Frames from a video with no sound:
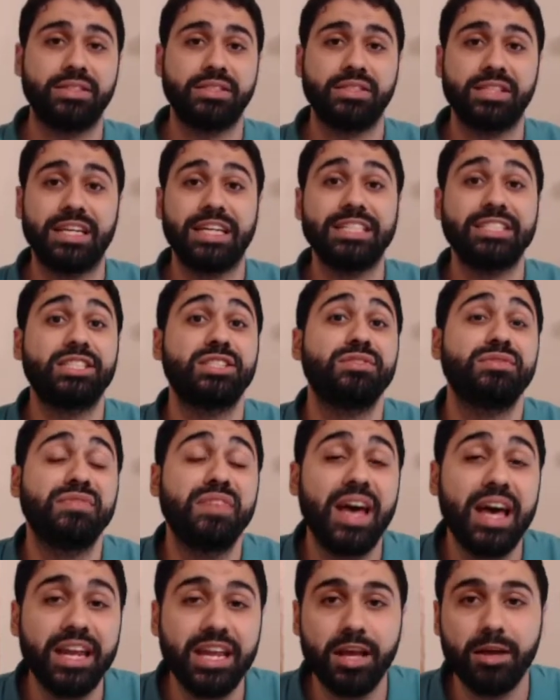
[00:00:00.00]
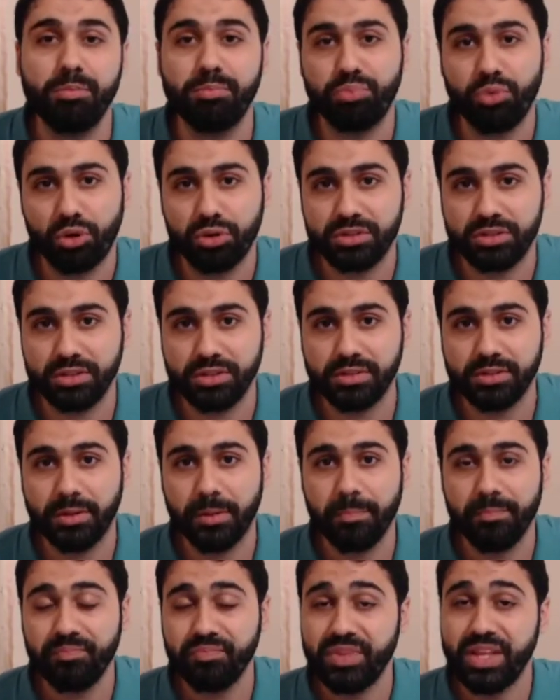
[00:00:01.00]
It's very important.
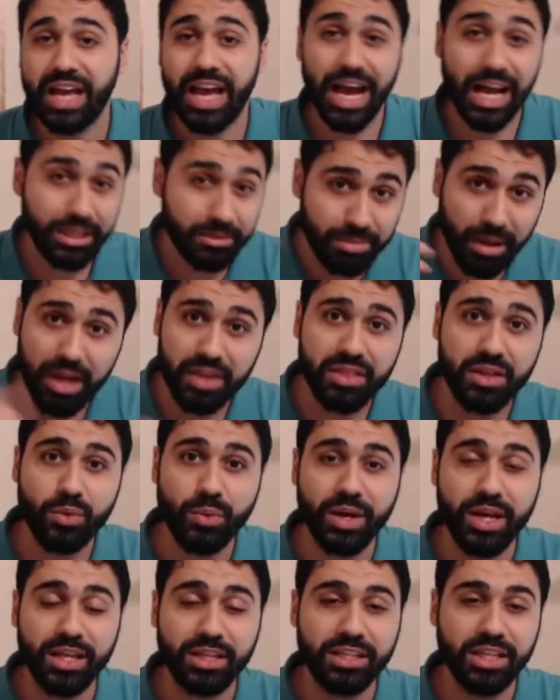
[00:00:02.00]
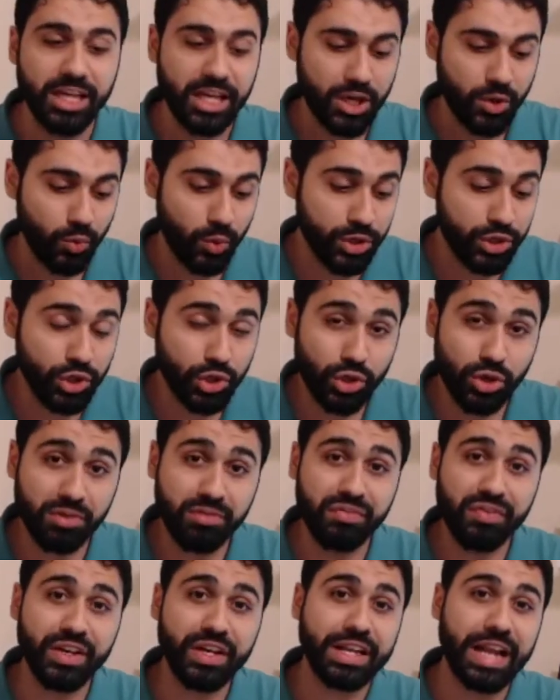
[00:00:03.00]
And by the way, when you
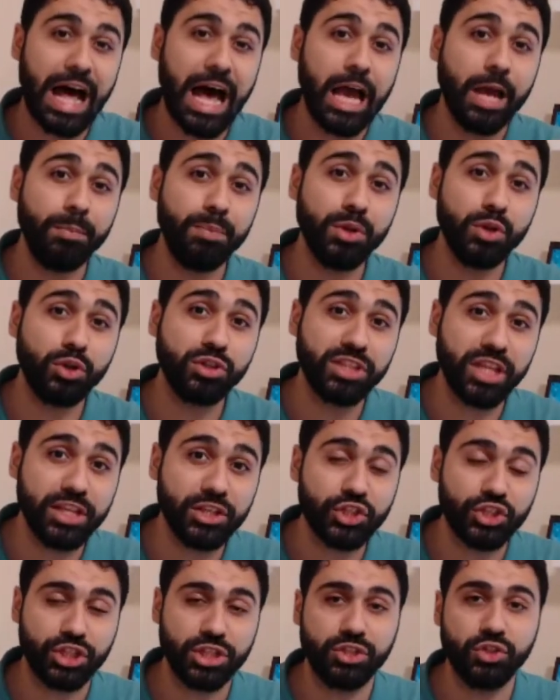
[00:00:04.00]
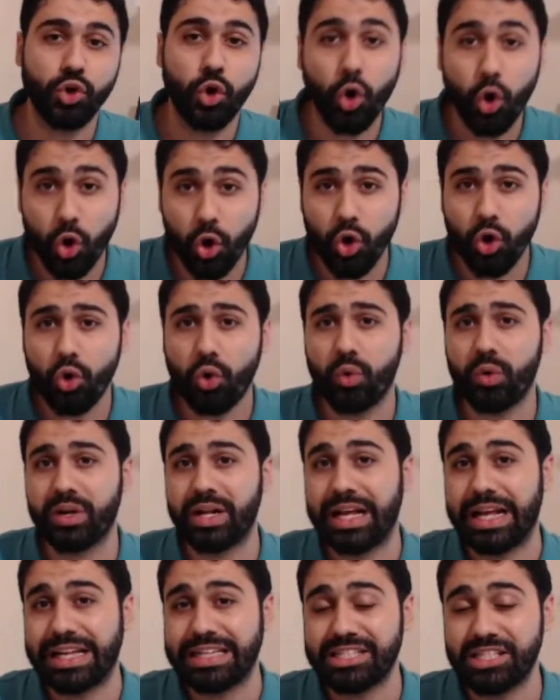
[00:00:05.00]
configure IP rotation or
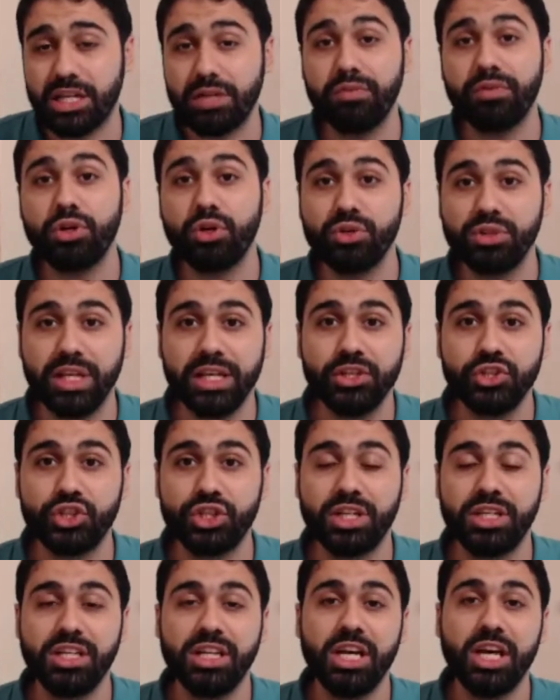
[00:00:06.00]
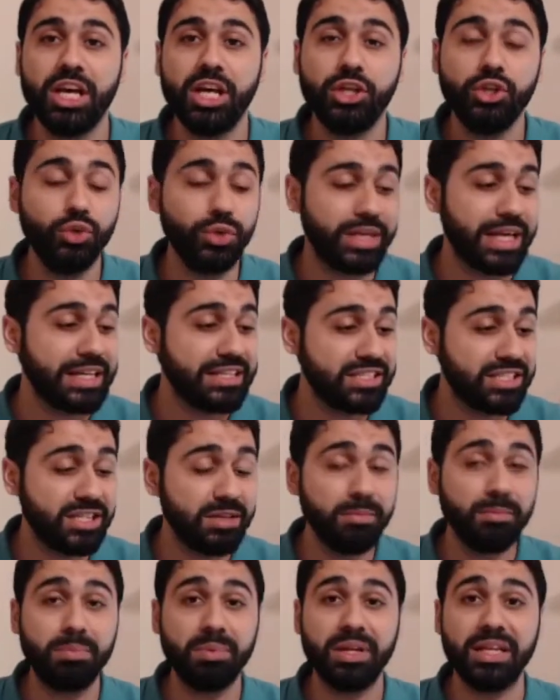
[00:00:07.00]
server rotation, you can
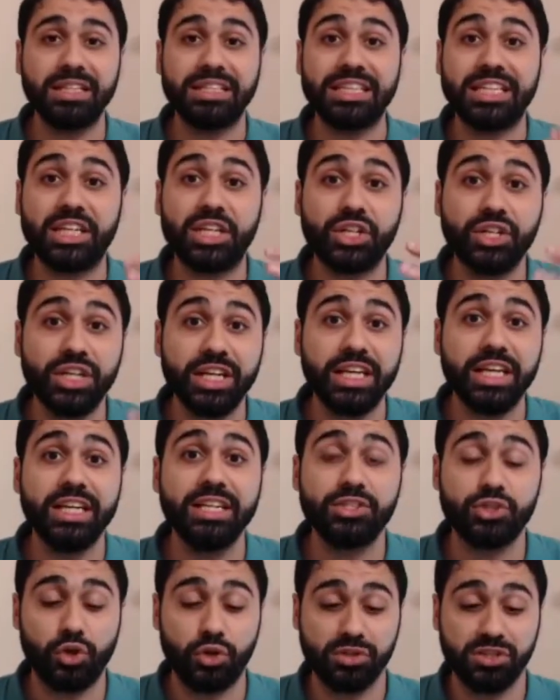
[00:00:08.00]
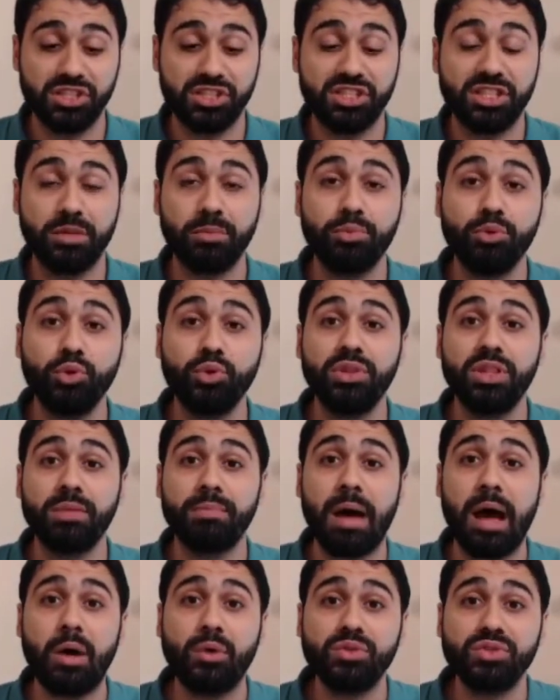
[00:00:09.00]
simply decrease or distribute the
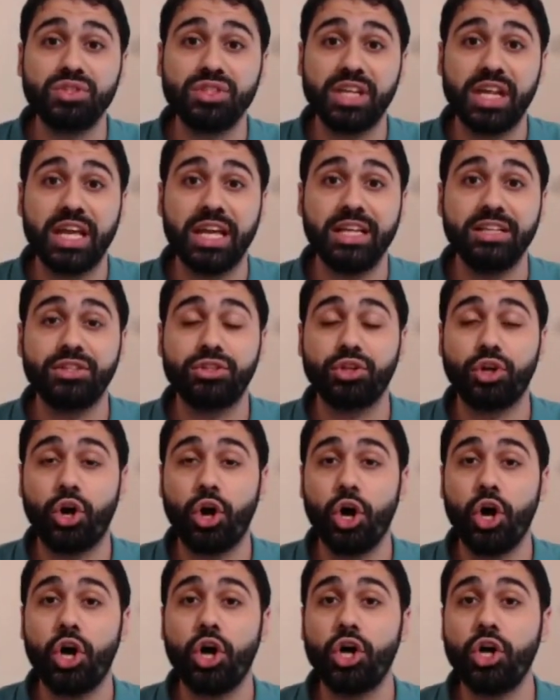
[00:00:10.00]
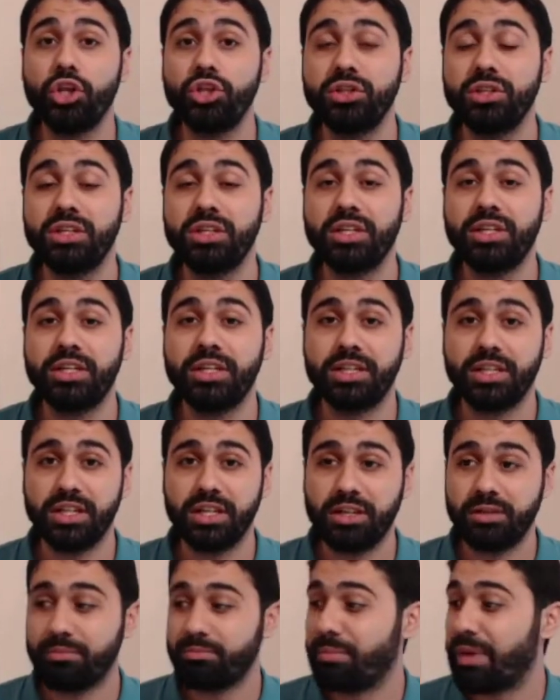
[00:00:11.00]
bounce rate on
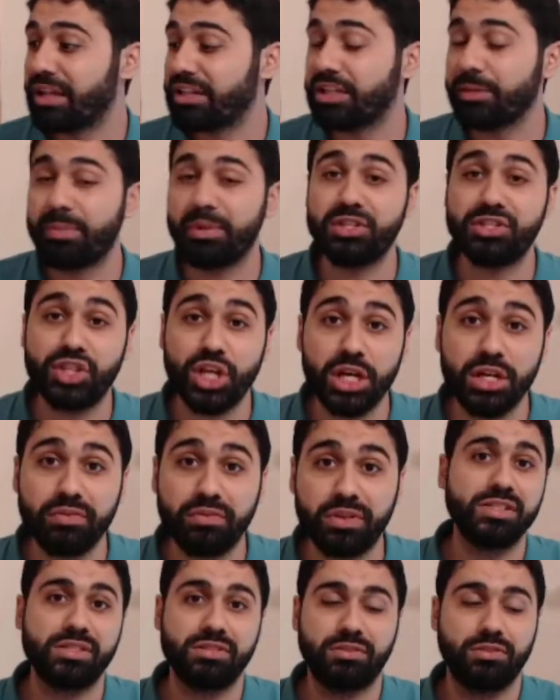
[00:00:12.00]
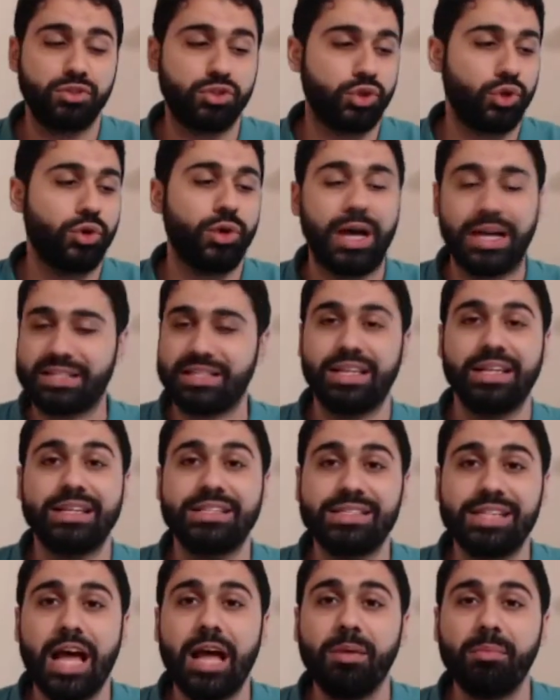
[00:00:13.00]
multiple servers. So as an
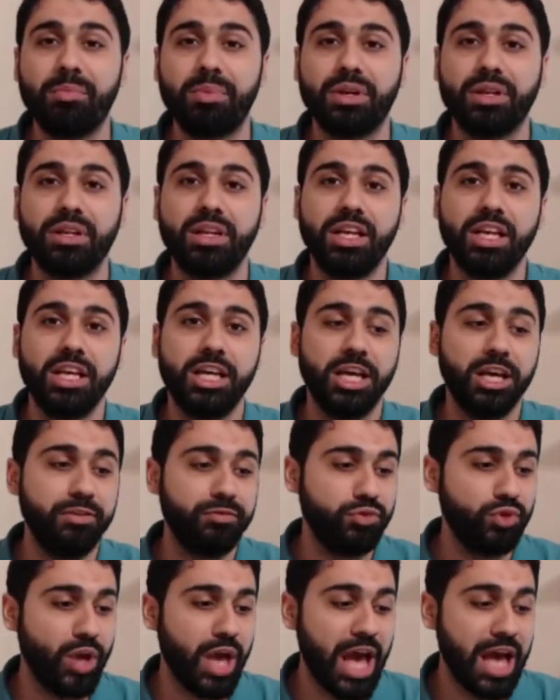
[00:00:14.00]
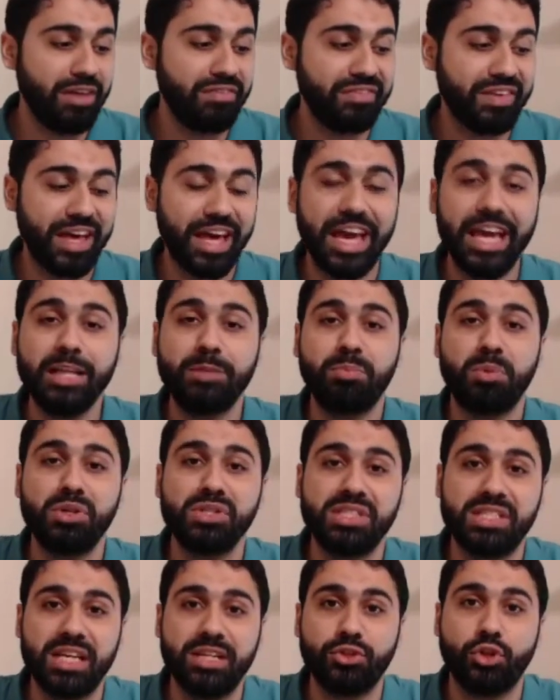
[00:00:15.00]
example, if you have
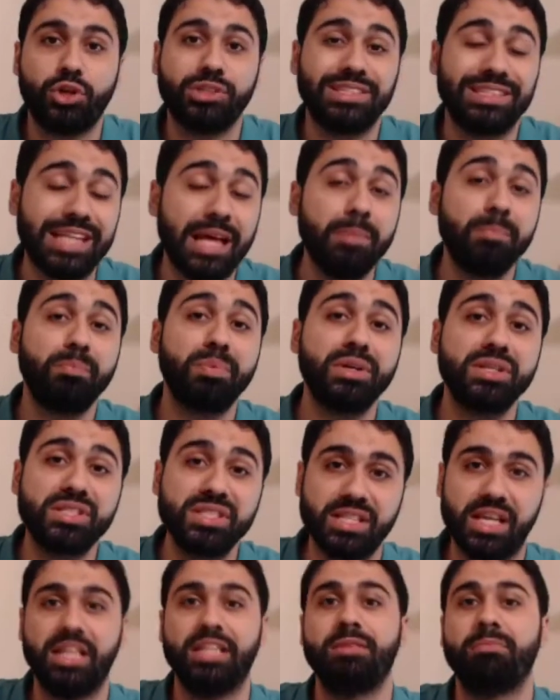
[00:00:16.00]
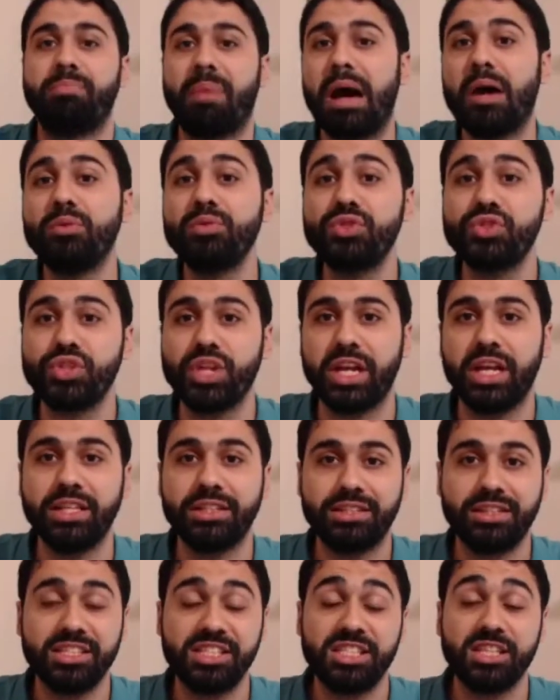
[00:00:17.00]
8% or 10% bounce rate
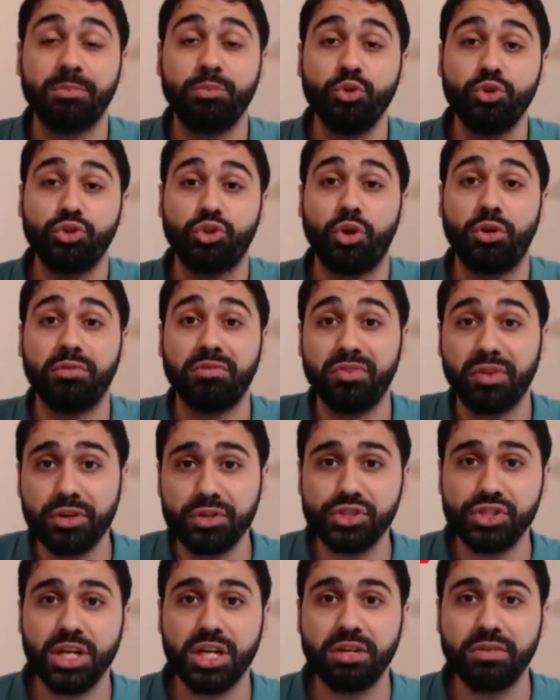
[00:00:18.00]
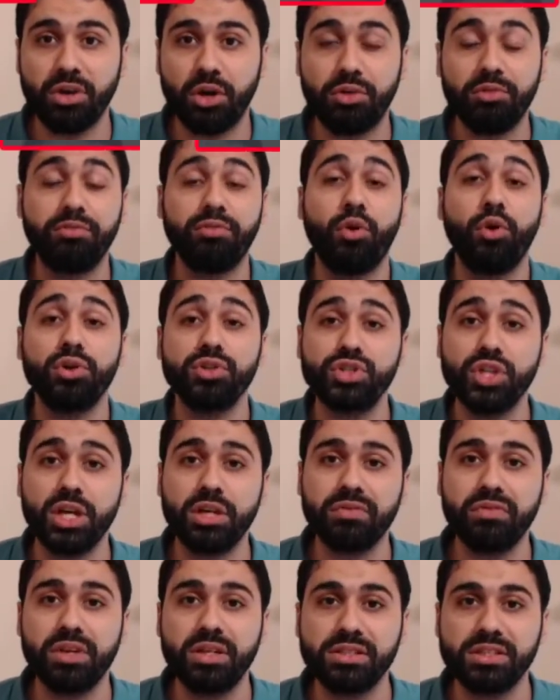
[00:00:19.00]
distributed on 4
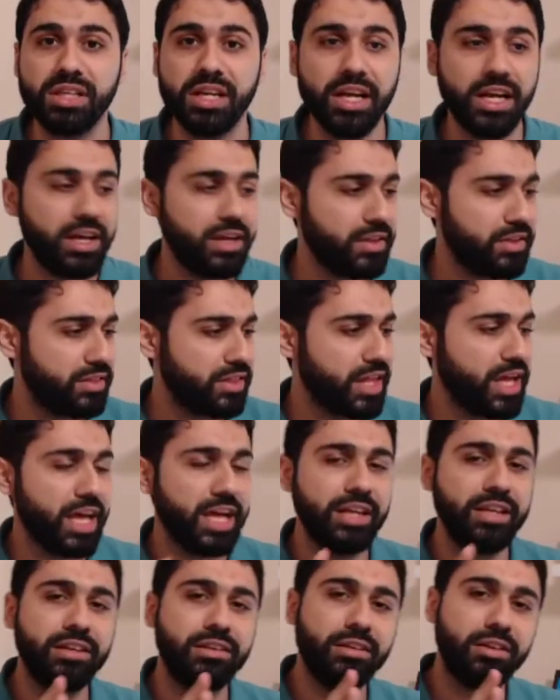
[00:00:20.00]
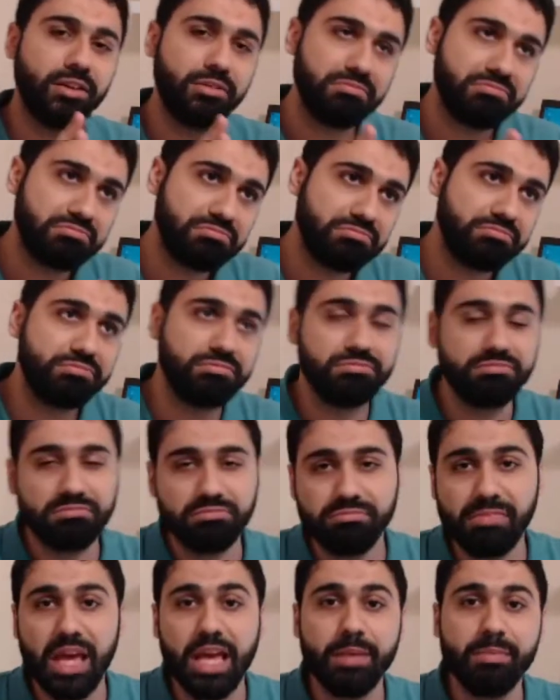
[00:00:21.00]
servers, then
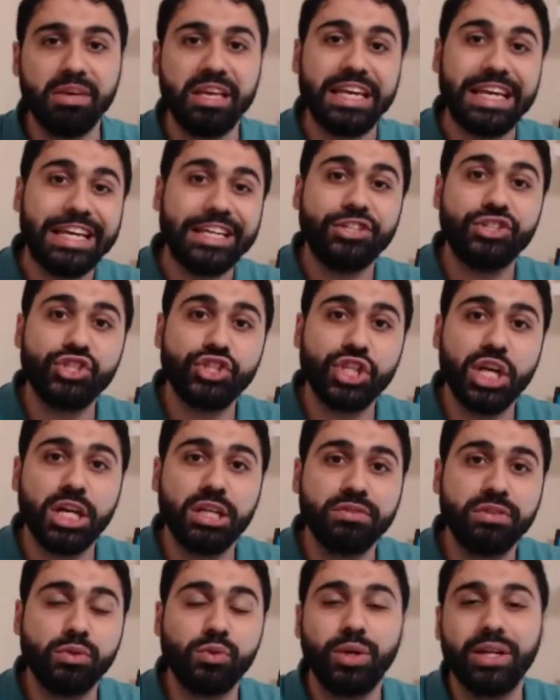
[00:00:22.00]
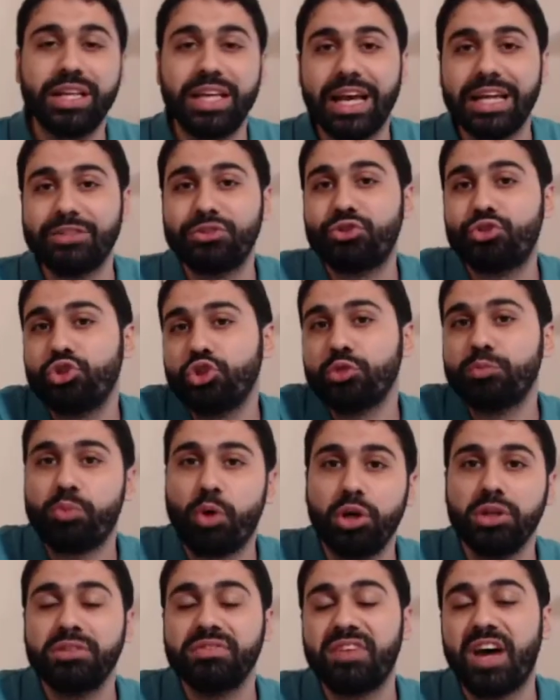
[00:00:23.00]
maybe each server will get
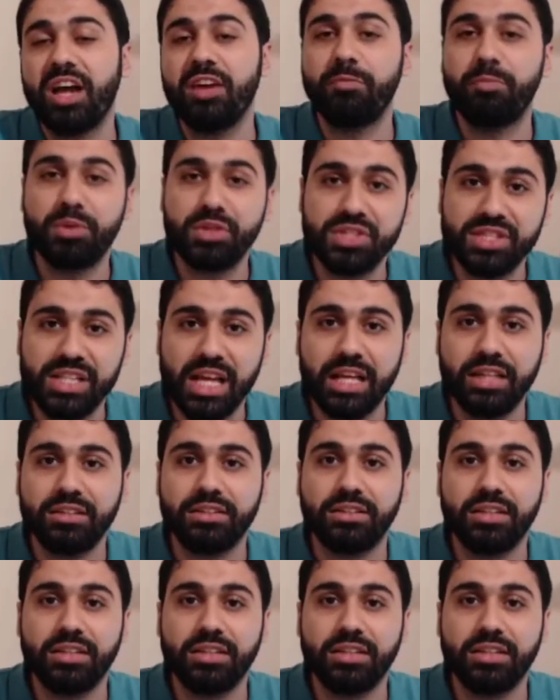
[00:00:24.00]
2.5%.